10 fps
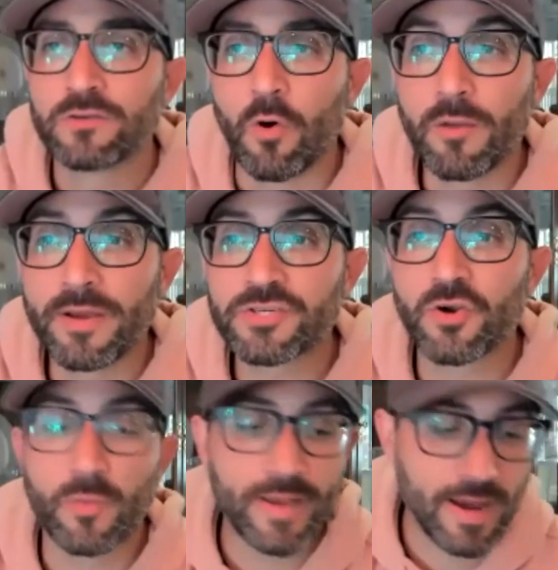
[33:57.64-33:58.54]
want to make
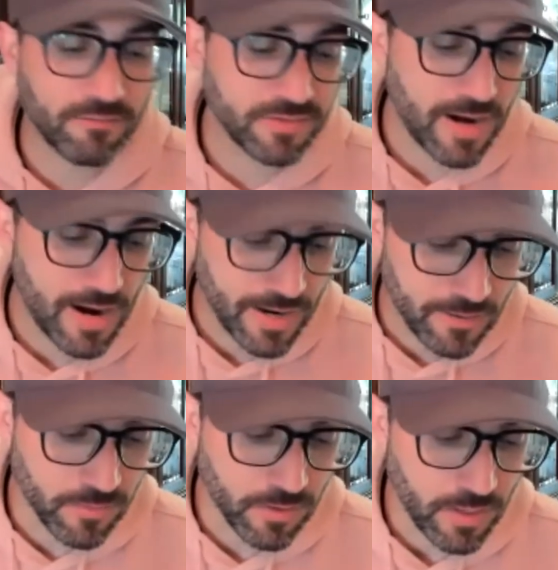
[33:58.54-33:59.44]
sure we have
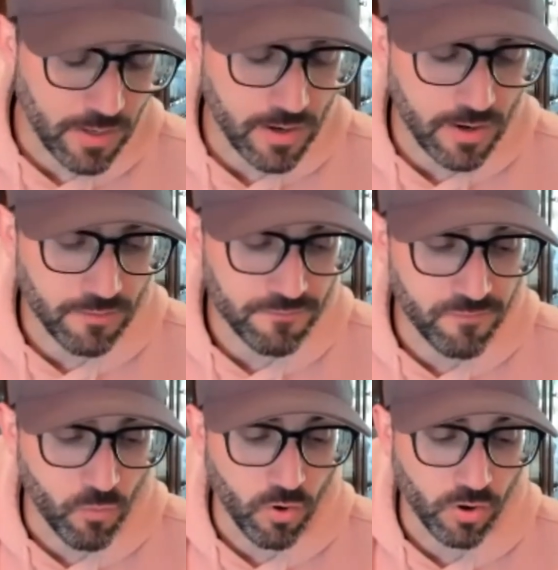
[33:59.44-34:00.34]
time
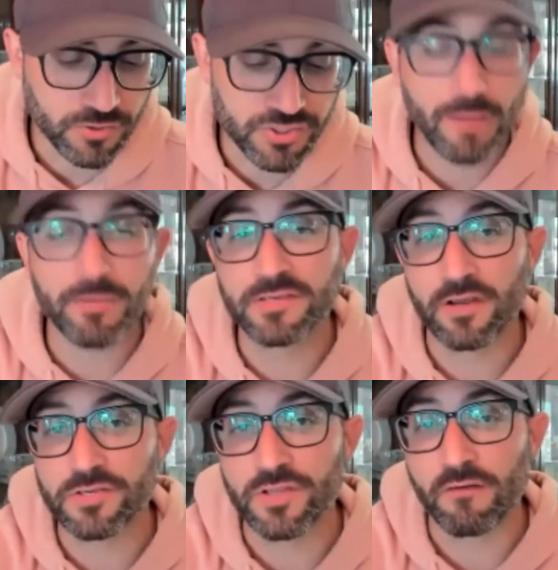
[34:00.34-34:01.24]
for shopping
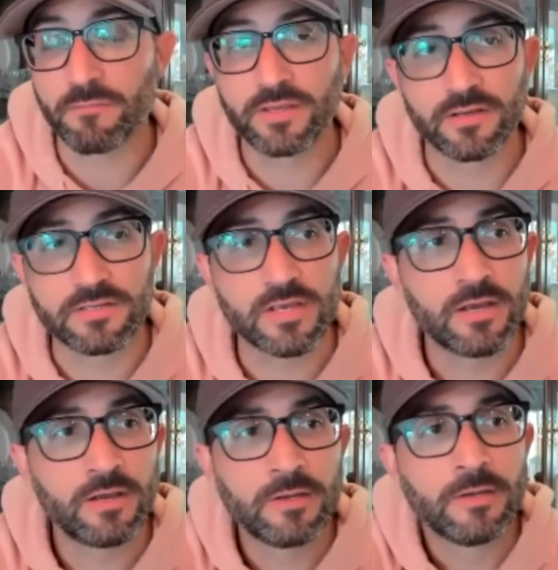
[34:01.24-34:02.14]
center stuff, because
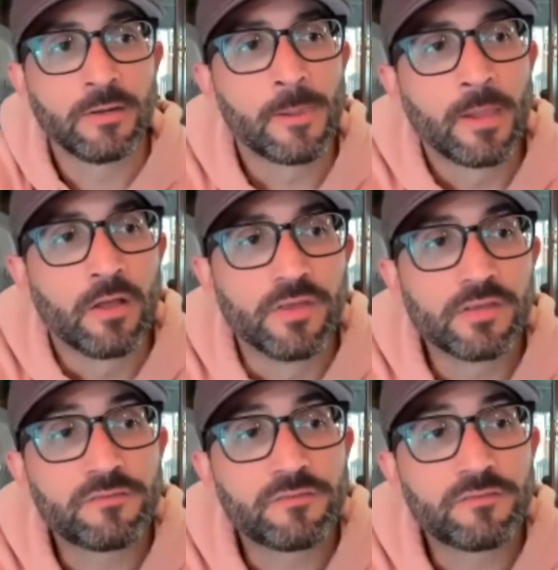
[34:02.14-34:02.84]
this